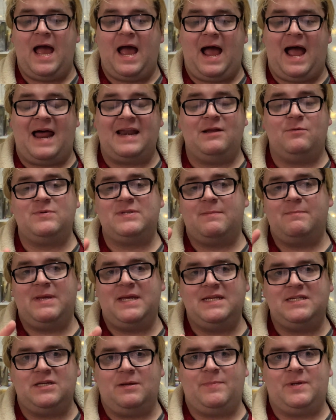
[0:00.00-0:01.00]
And it was
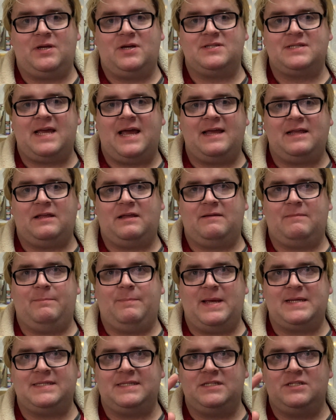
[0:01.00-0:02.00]
immediate, because I
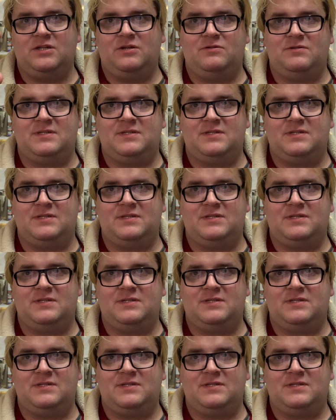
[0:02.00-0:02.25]
basically do